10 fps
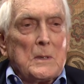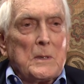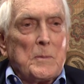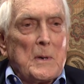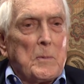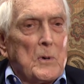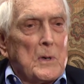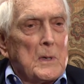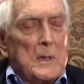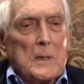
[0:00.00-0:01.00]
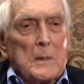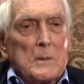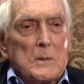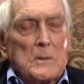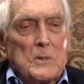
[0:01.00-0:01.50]
did my boy uh,
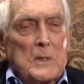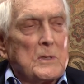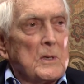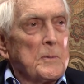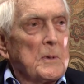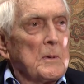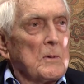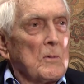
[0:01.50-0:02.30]
say something